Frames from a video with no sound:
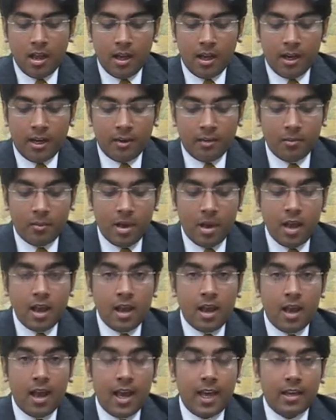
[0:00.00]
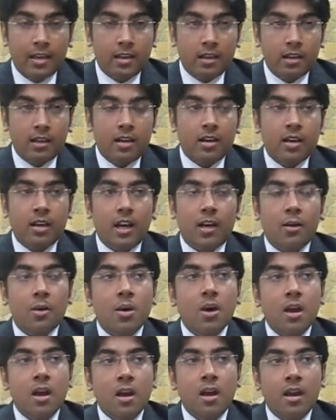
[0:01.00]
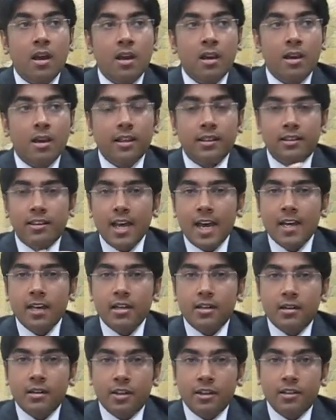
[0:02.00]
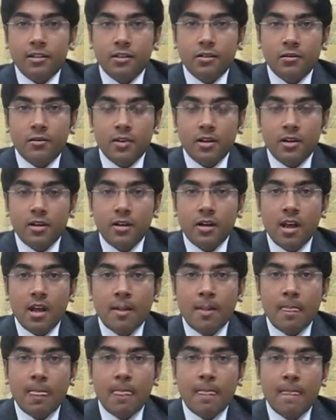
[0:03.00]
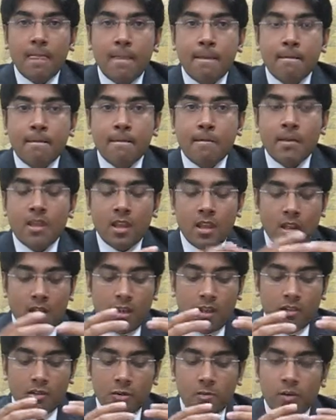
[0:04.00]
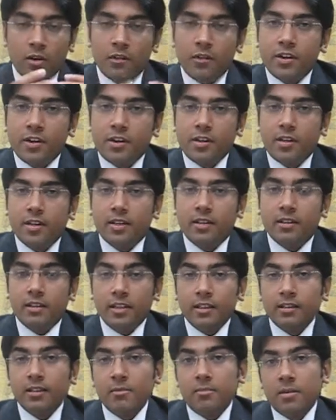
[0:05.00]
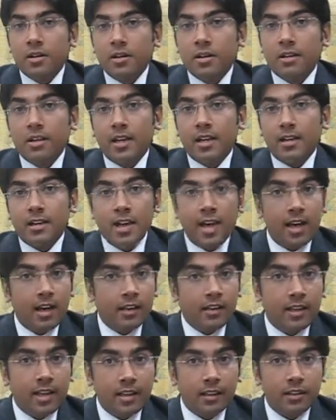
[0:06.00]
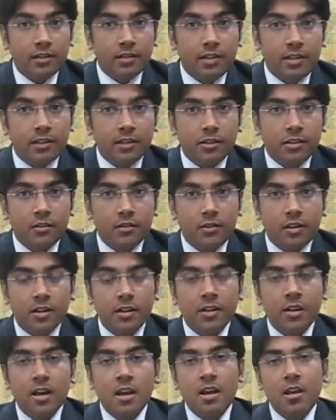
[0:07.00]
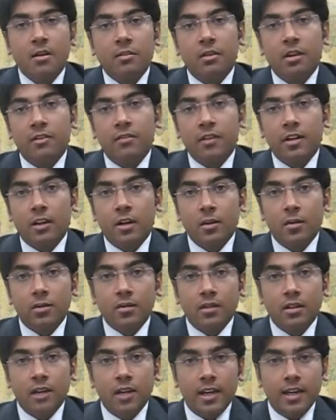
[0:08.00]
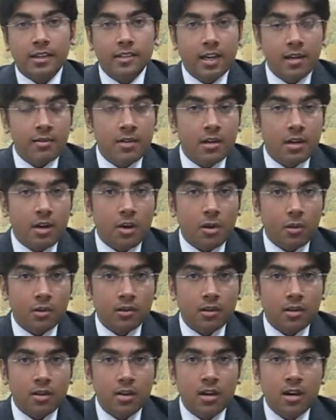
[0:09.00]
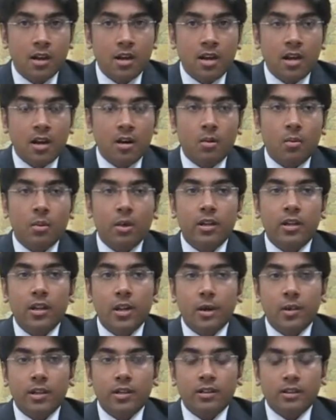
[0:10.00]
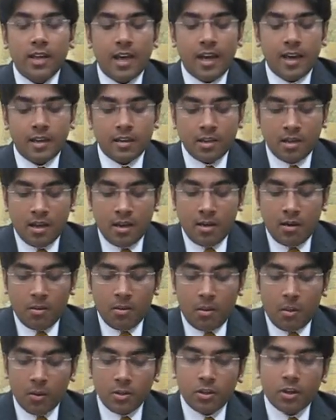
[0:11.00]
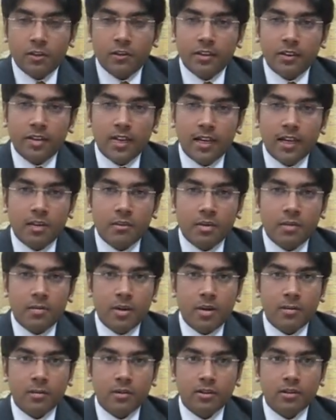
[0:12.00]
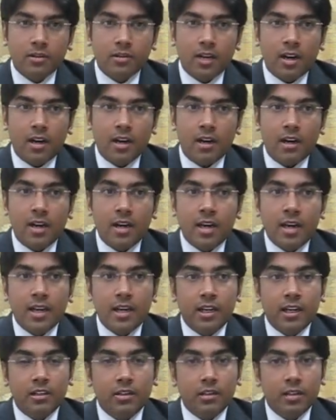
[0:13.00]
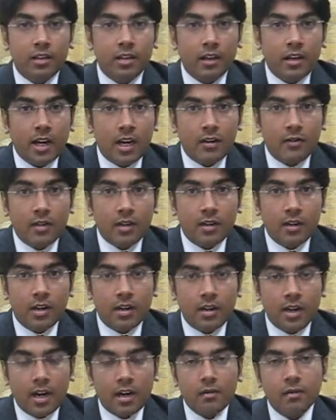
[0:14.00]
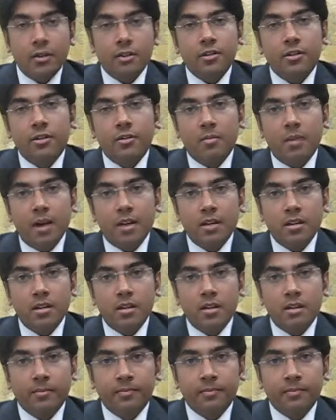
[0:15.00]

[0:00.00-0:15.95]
And now, is that a reason to fear? Superficially, it does appear that, yeah, that is a reason to fear. But if we examine closer, we'll notice that most of these academic papers are either irrelevant to the matter